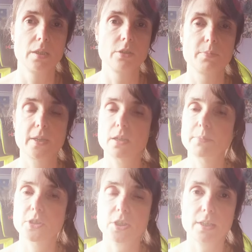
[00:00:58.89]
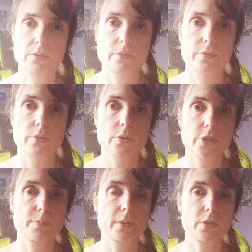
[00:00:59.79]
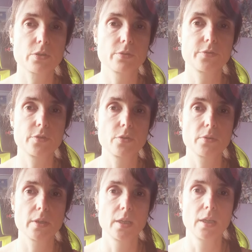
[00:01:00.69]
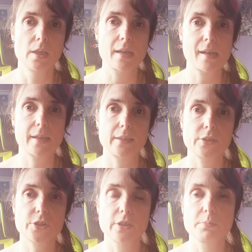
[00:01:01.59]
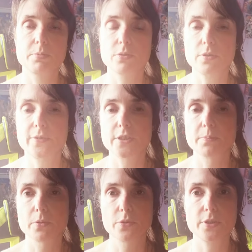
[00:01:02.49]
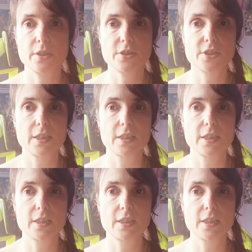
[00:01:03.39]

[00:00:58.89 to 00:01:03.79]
You'll become a channel for spiritual fruit, and it's so profitable that it's